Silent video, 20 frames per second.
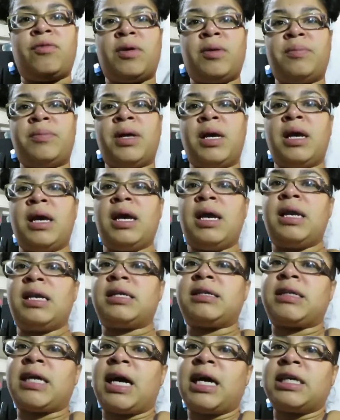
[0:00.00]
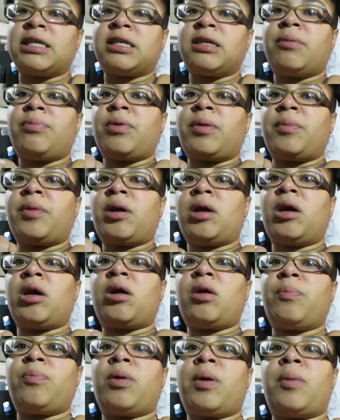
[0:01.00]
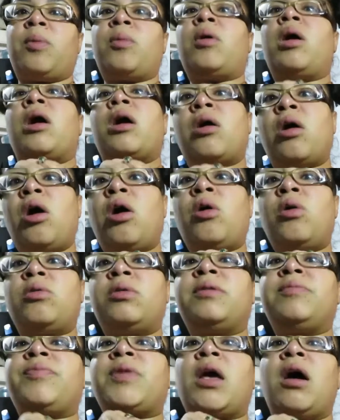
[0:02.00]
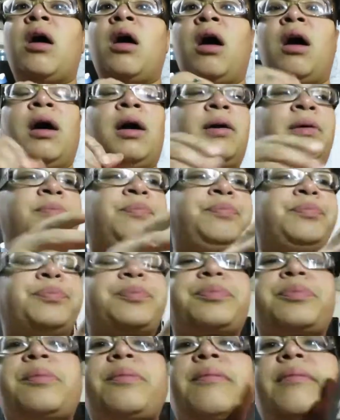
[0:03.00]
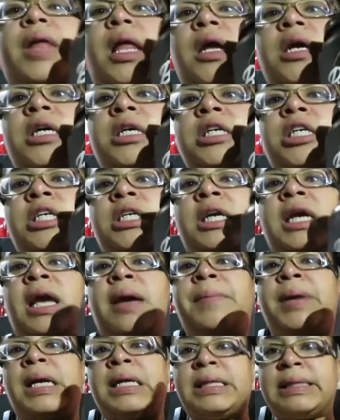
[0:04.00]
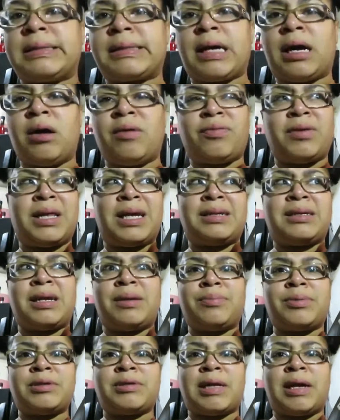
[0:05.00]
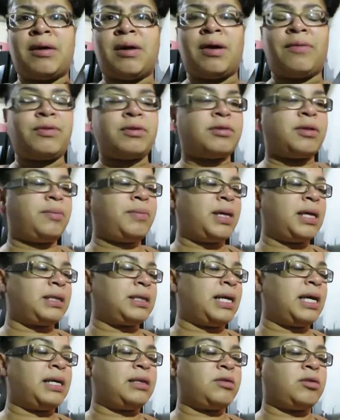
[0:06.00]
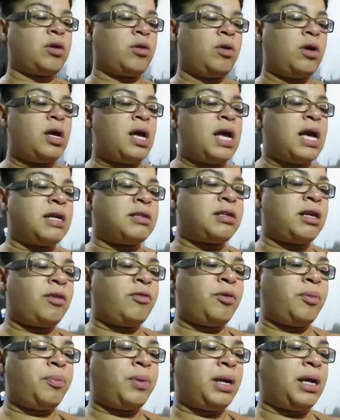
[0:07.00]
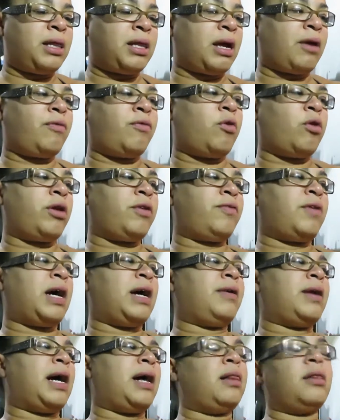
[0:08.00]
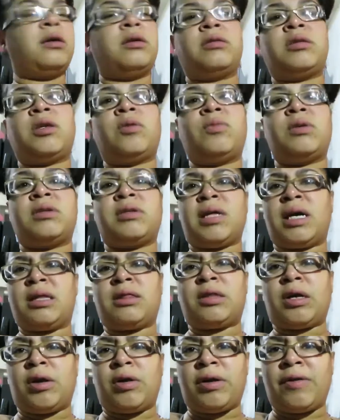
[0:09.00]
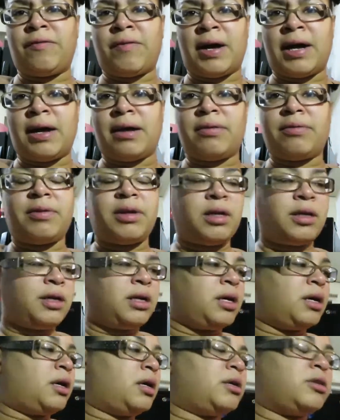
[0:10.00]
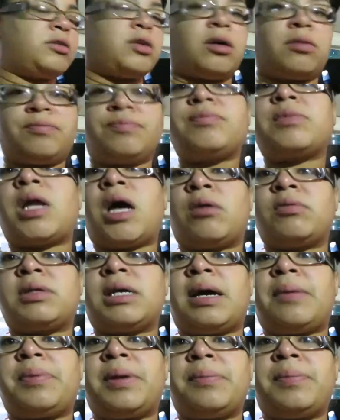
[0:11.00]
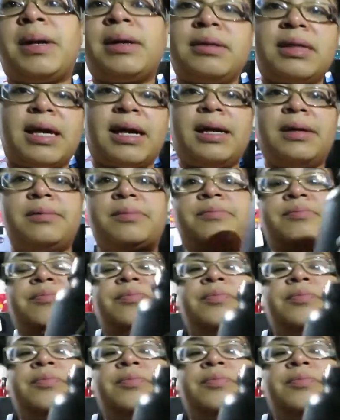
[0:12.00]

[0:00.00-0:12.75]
from Nastasia Primarenko um she gave me a discount for like 10% off or something like that so instead of it being like $45 it was like 35 so I was happy about that